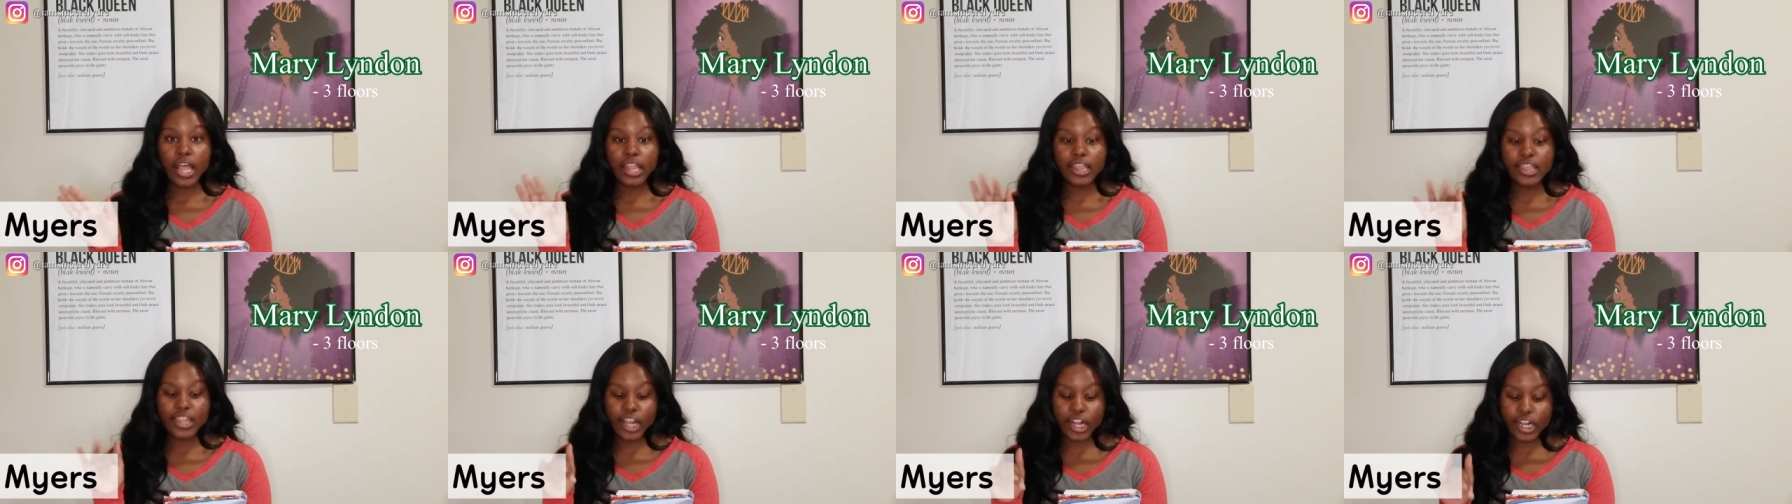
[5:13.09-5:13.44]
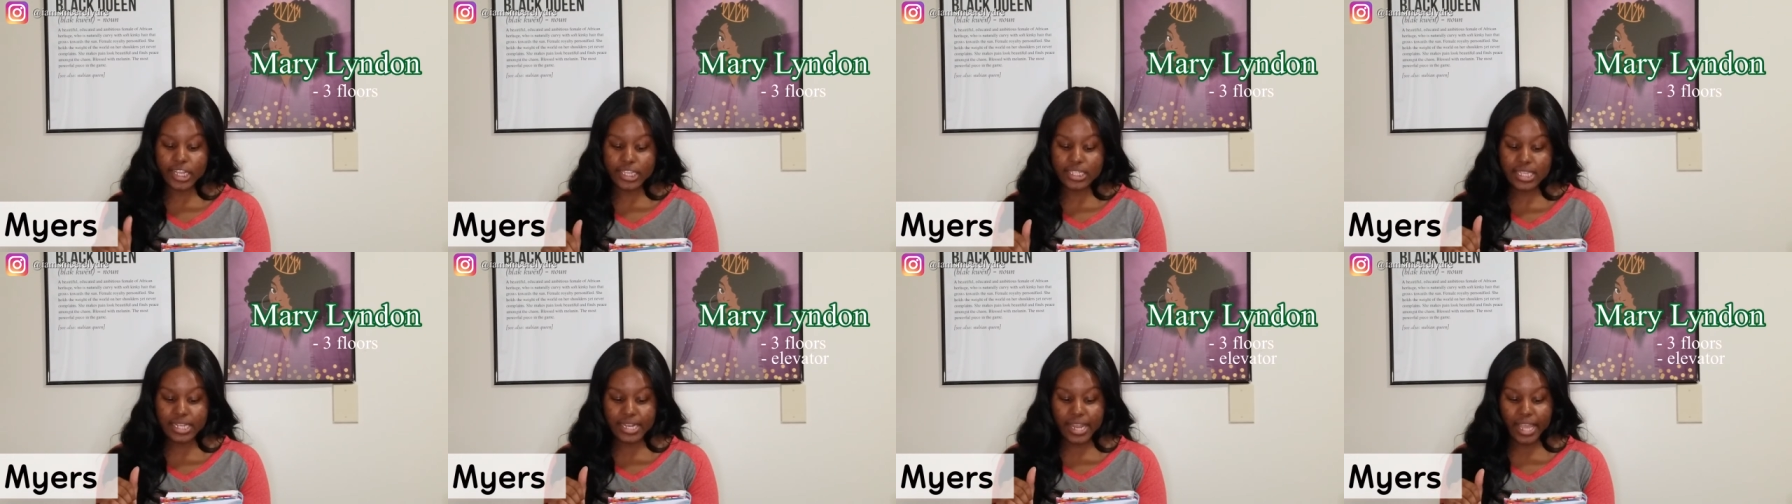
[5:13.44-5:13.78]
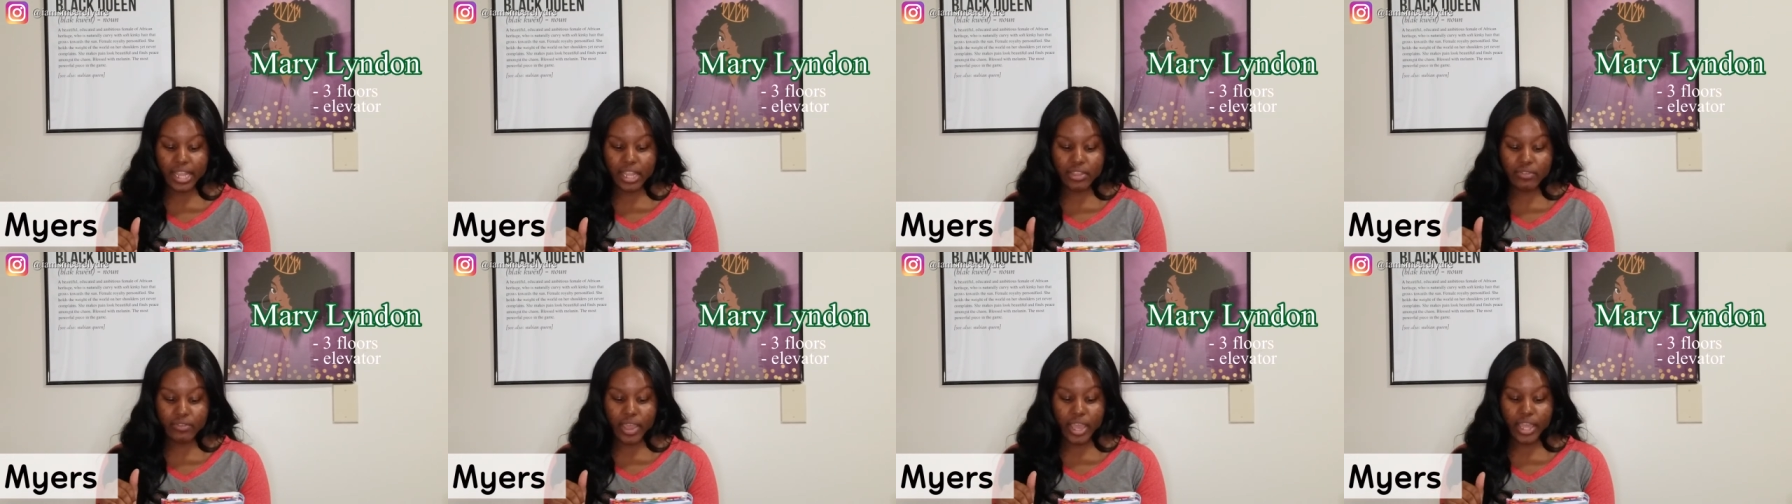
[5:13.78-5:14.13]
There is an
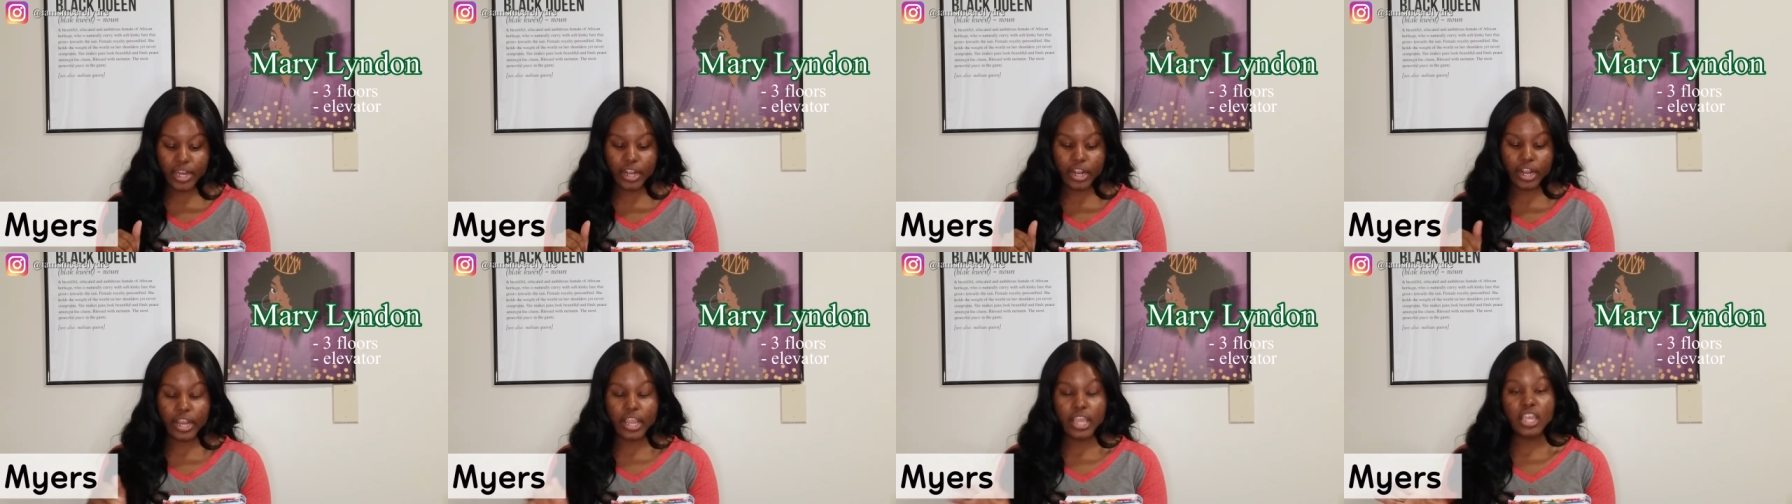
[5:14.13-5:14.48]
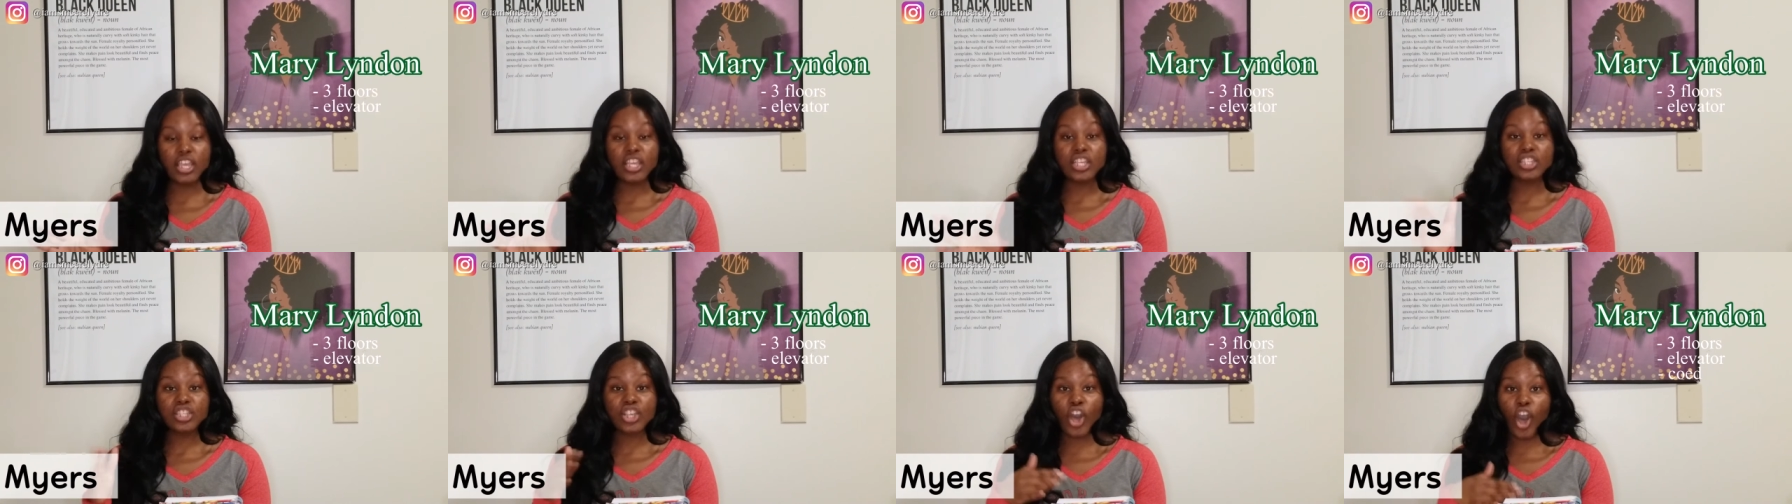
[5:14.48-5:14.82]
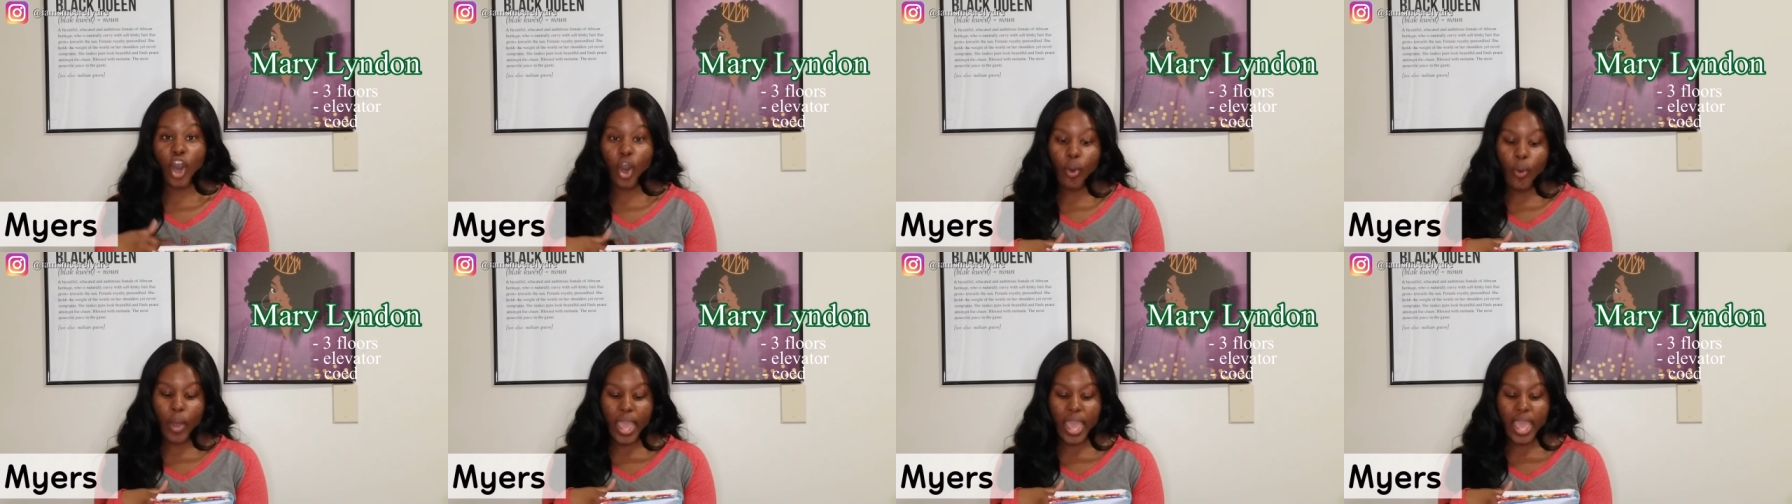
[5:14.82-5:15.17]
elevator, it is
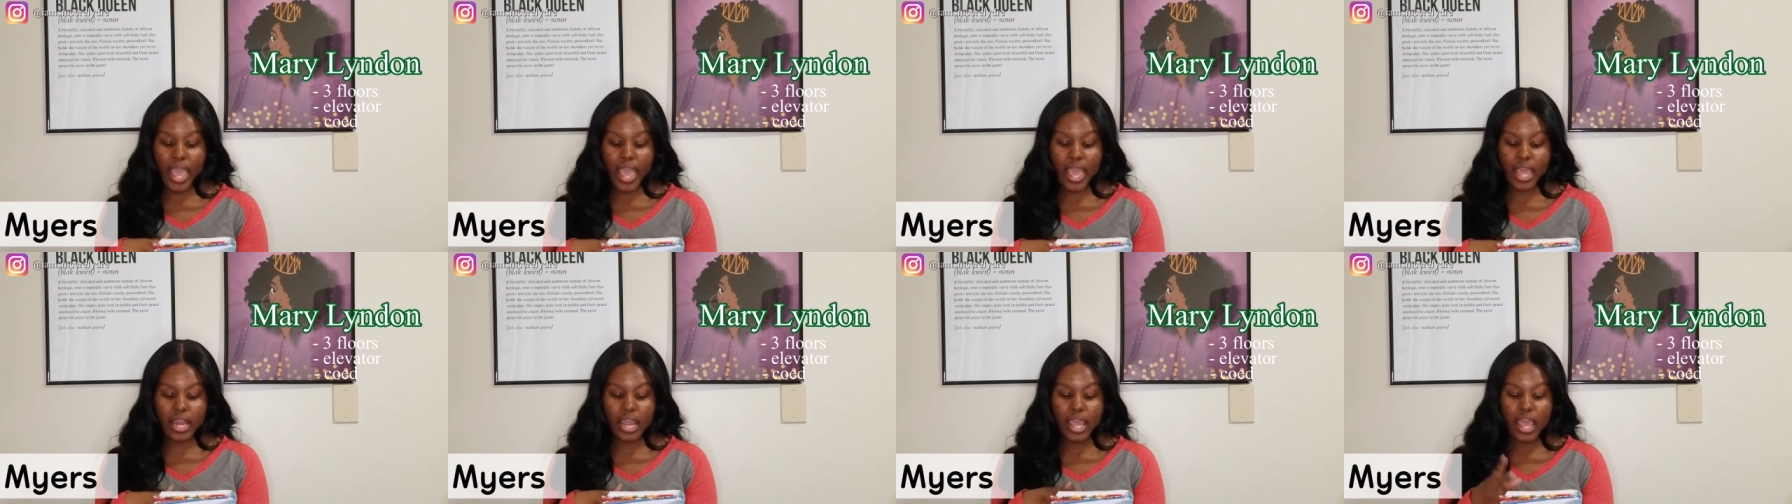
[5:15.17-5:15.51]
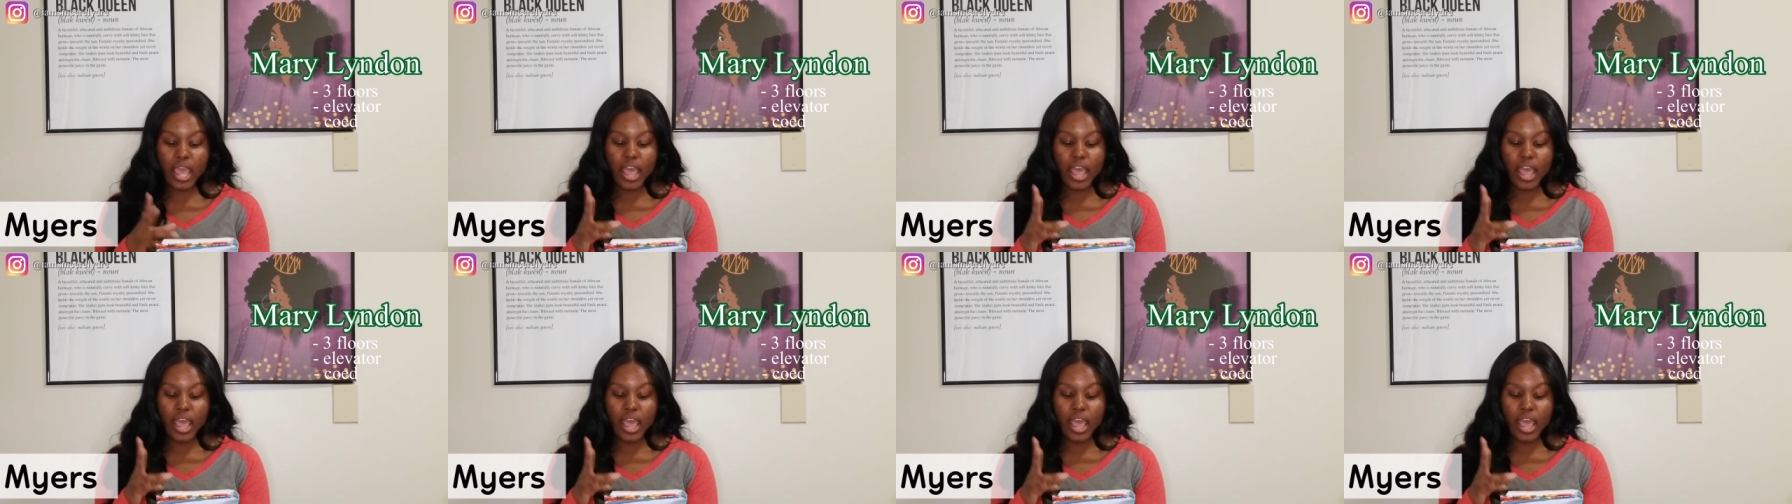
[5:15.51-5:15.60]
co-ed,